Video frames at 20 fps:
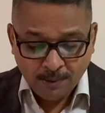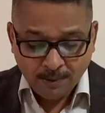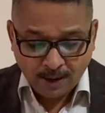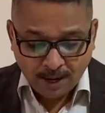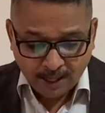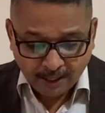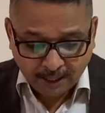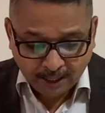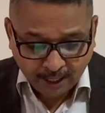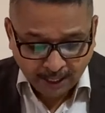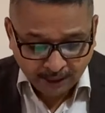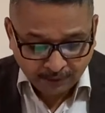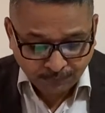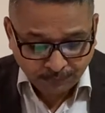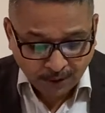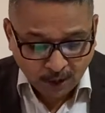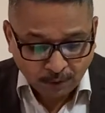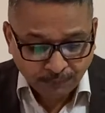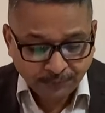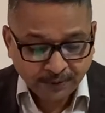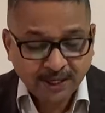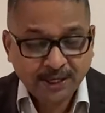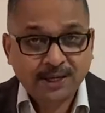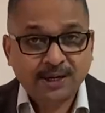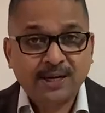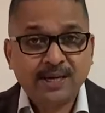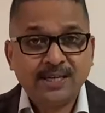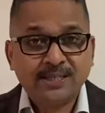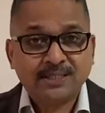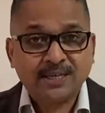a gateway of
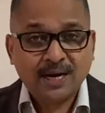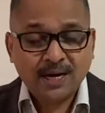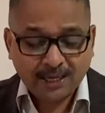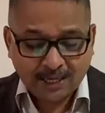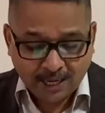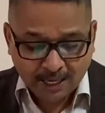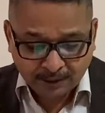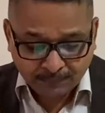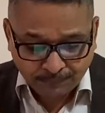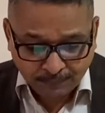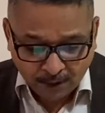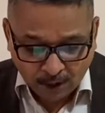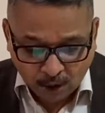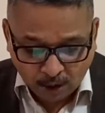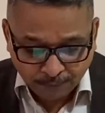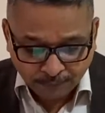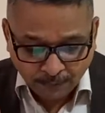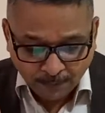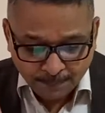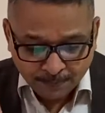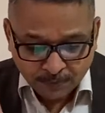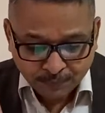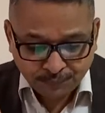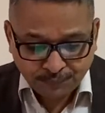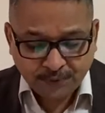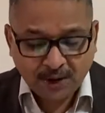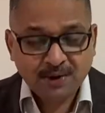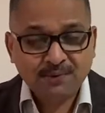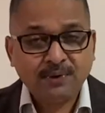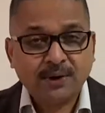increase, a gateway of
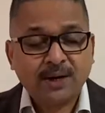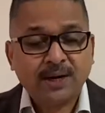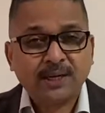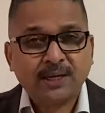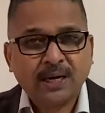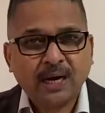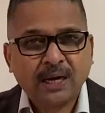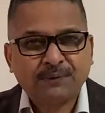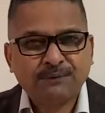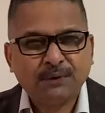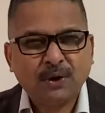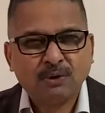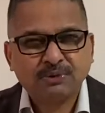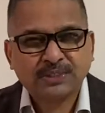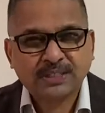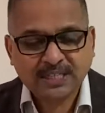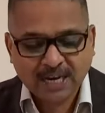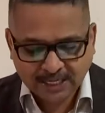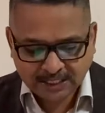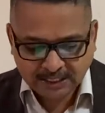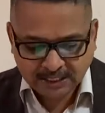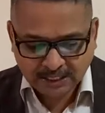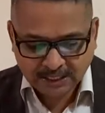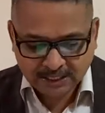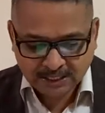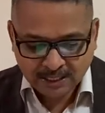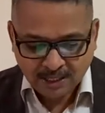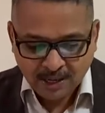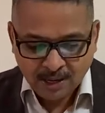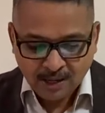favor, a gateway of
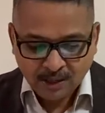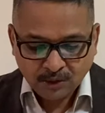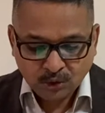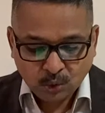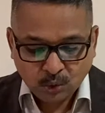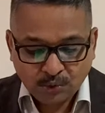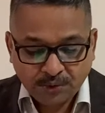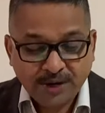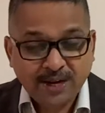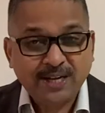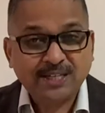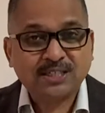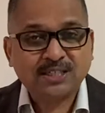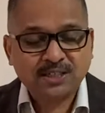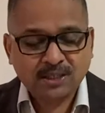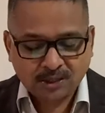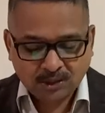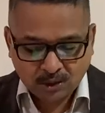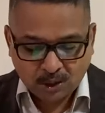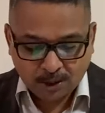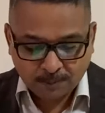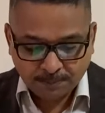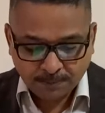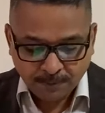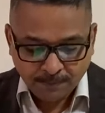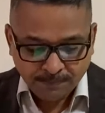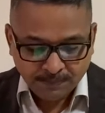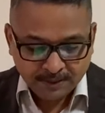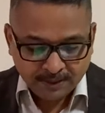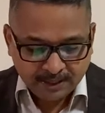success to reach the top
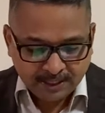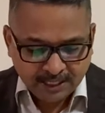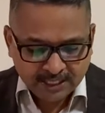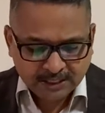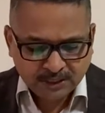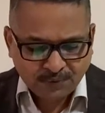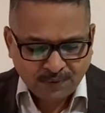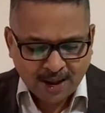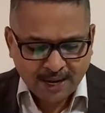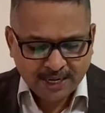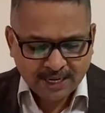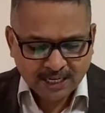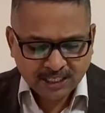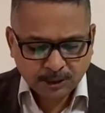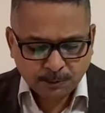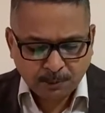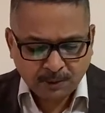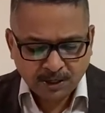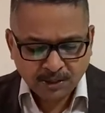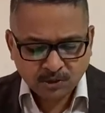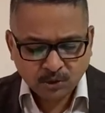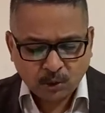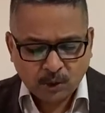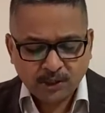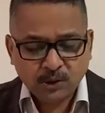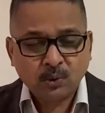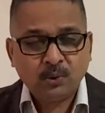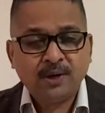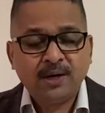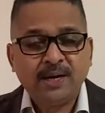this valley experience going
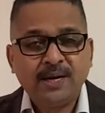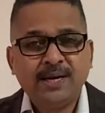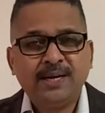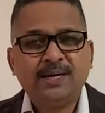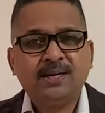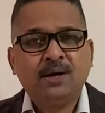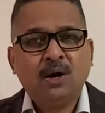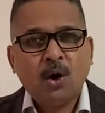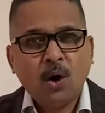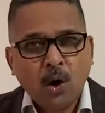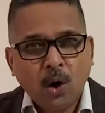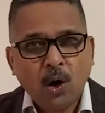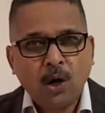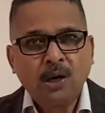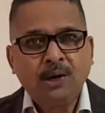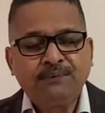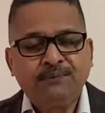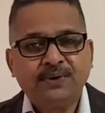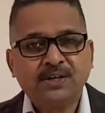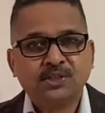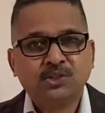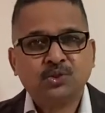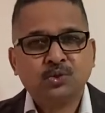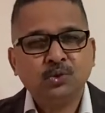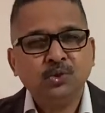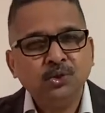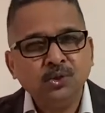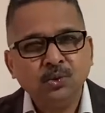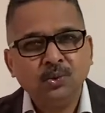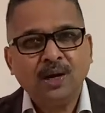to lead all of us to
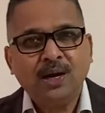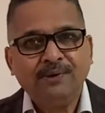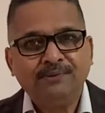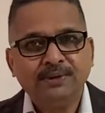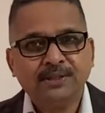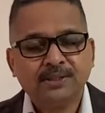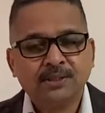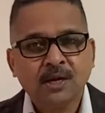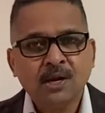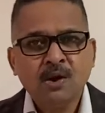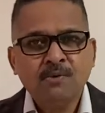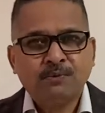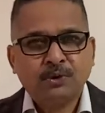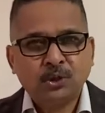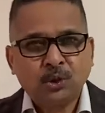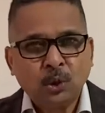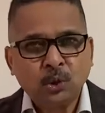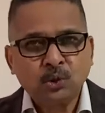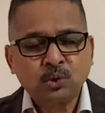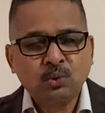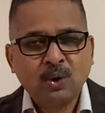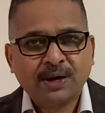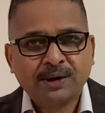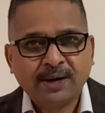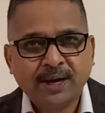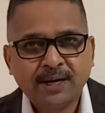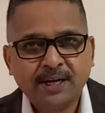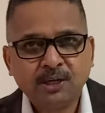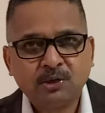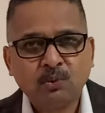new levels for those who are
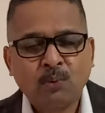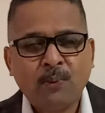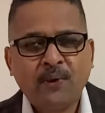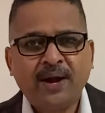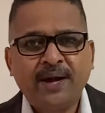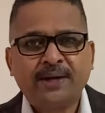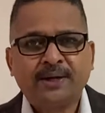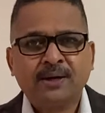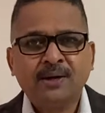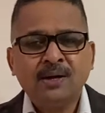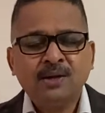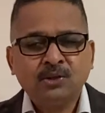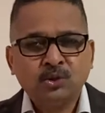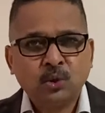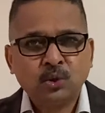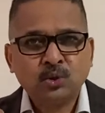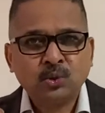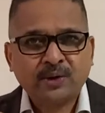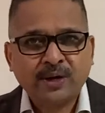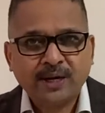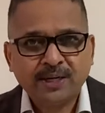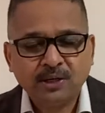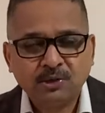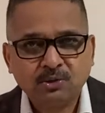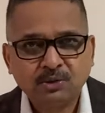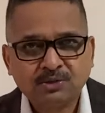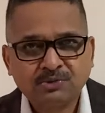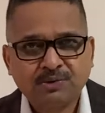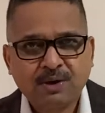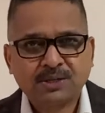ready to wait those who are ready
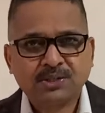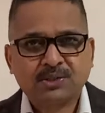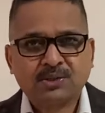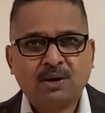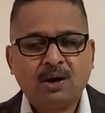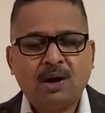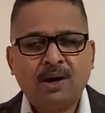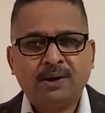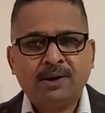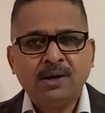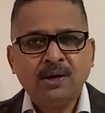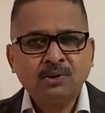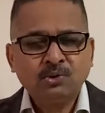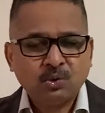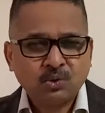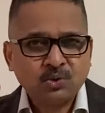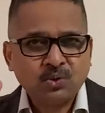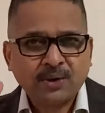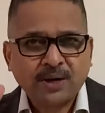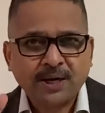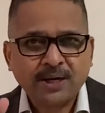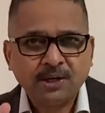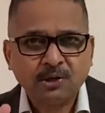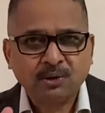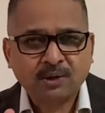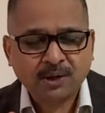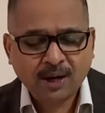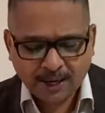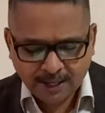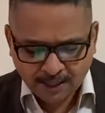to trust god those who are ready to
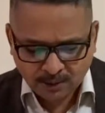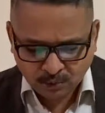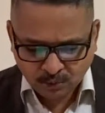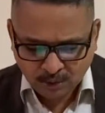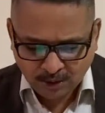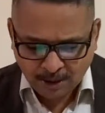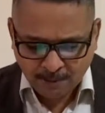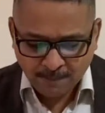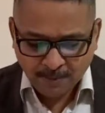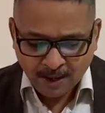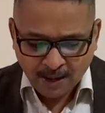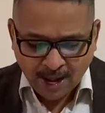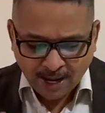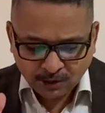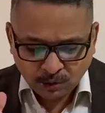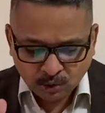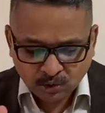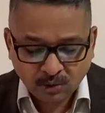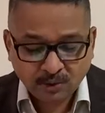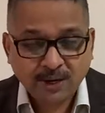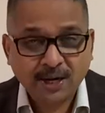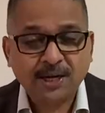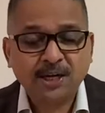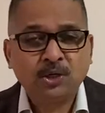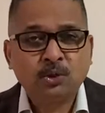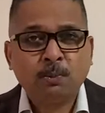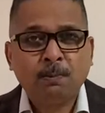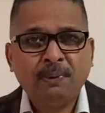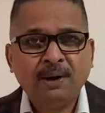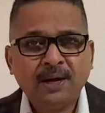cry out to him and those who are ready
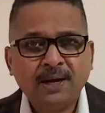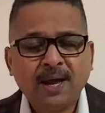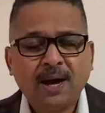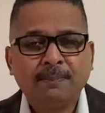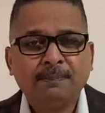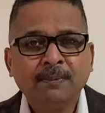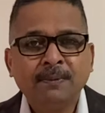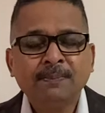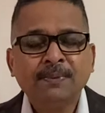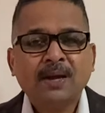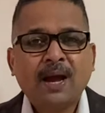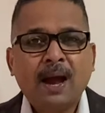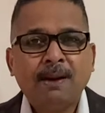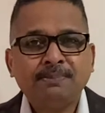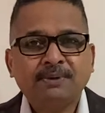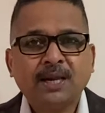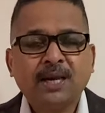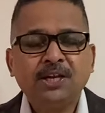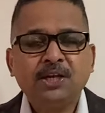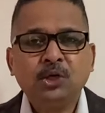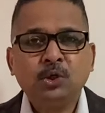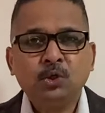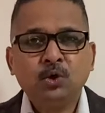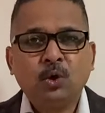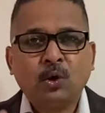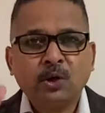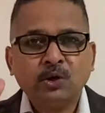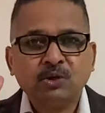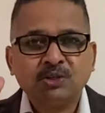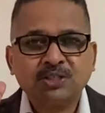to build up i'm telling you
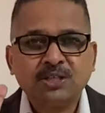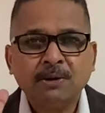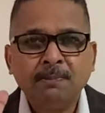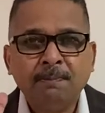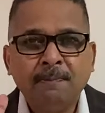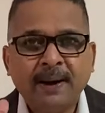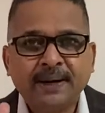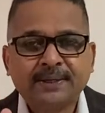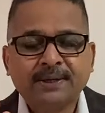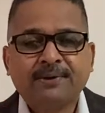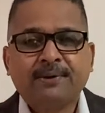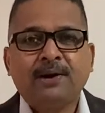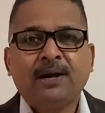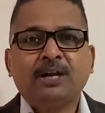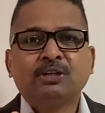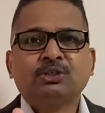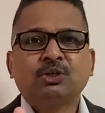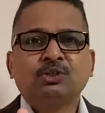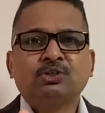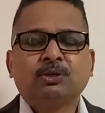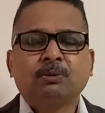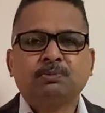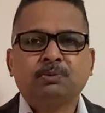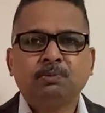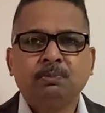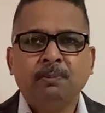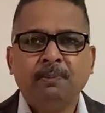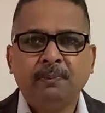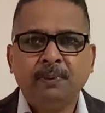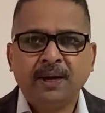you're going to see better relationships
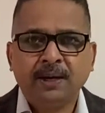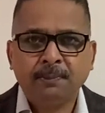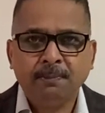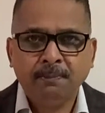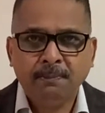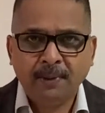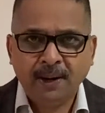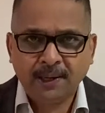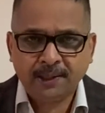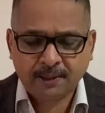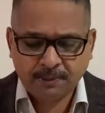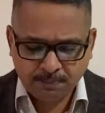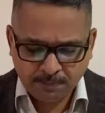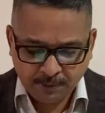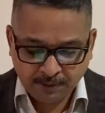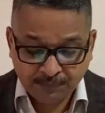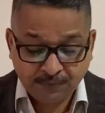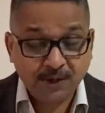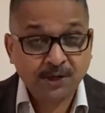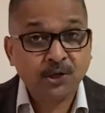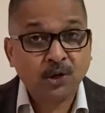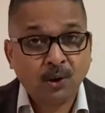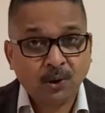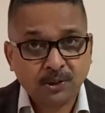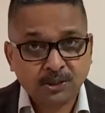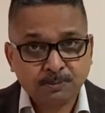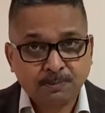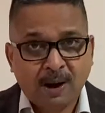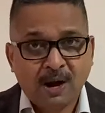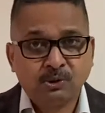being built between your
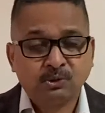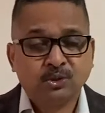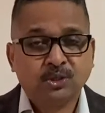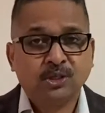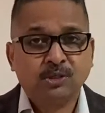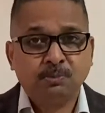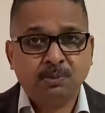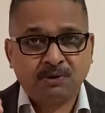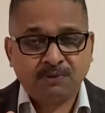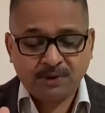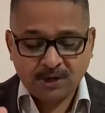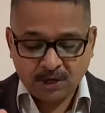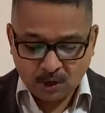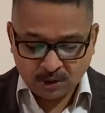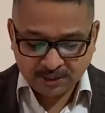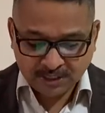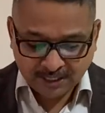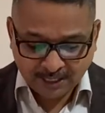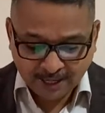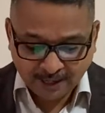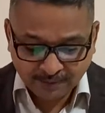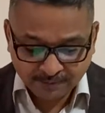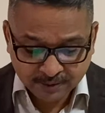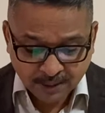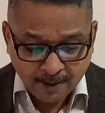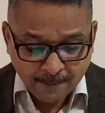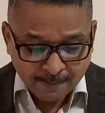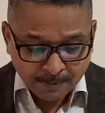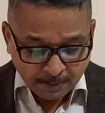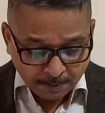spouses between yourselves
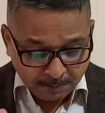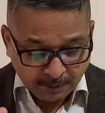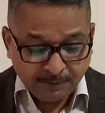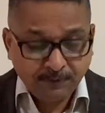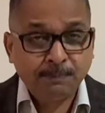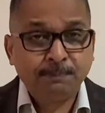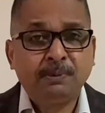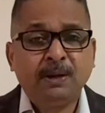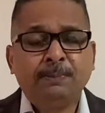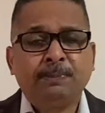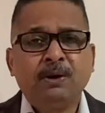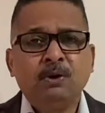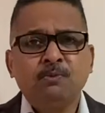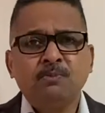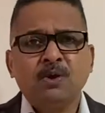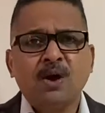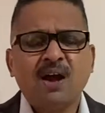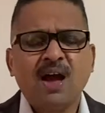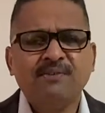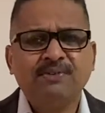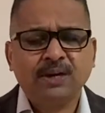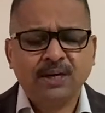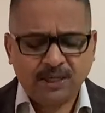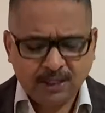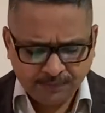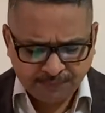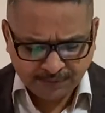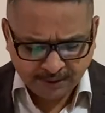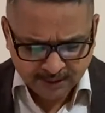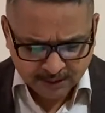between people whom you're having
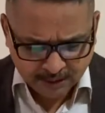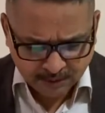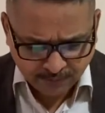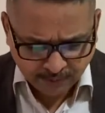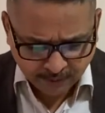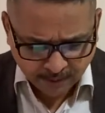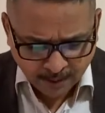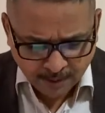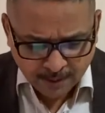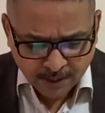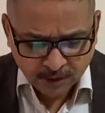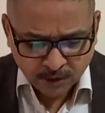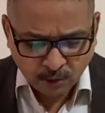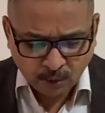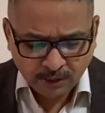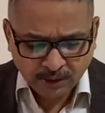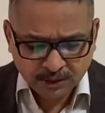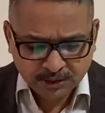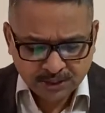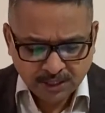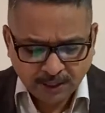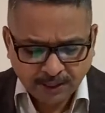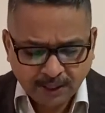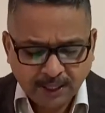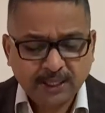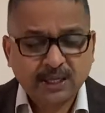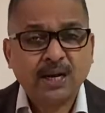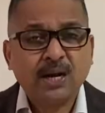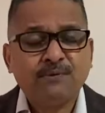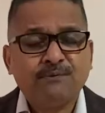differences with you're going to see a
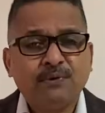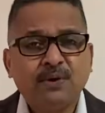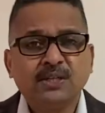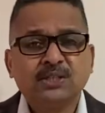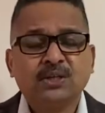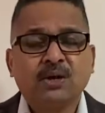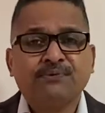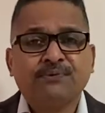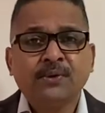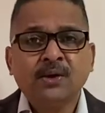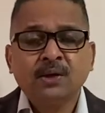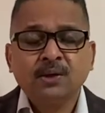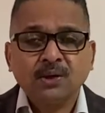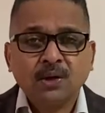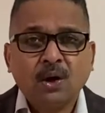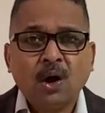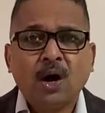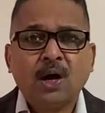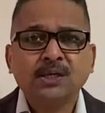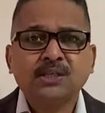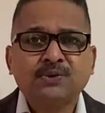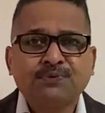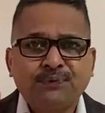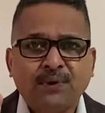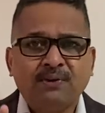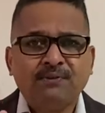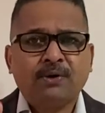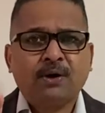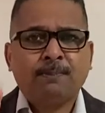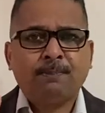greater influence of god's
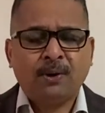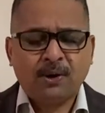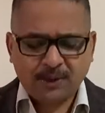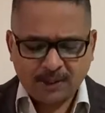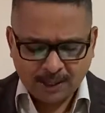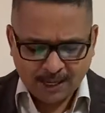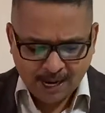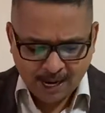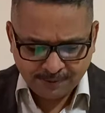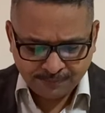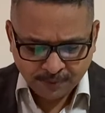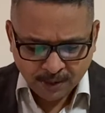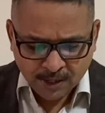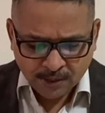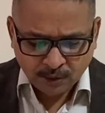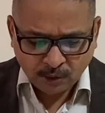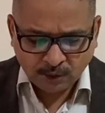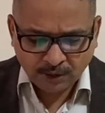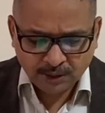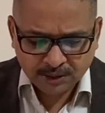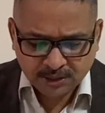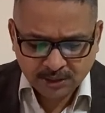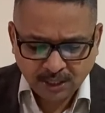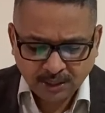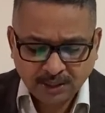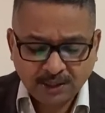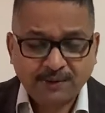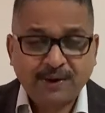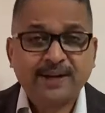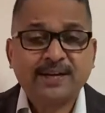favor upon your life you're going to see a
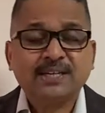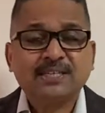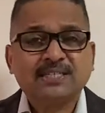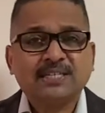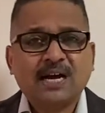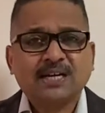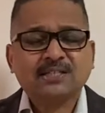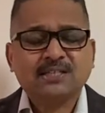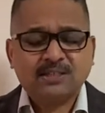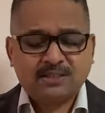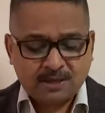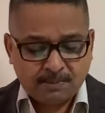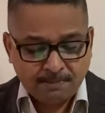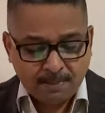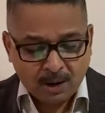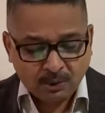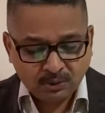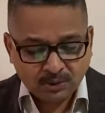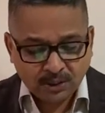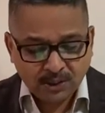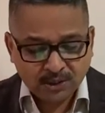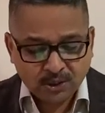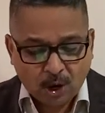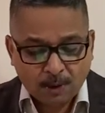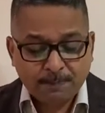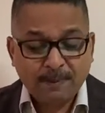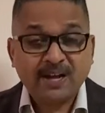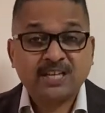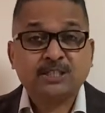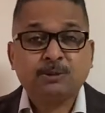greater success and
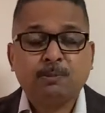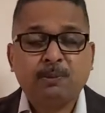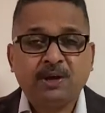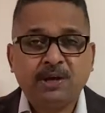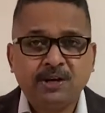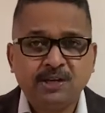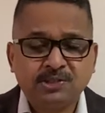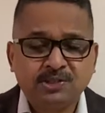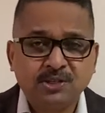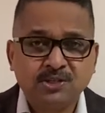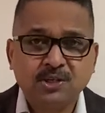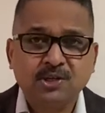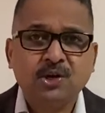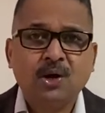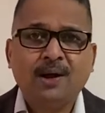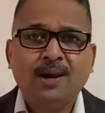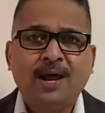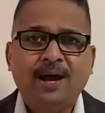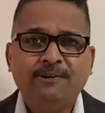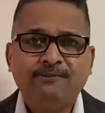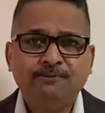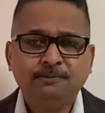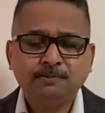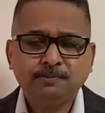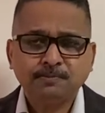mountaintop experiences in your life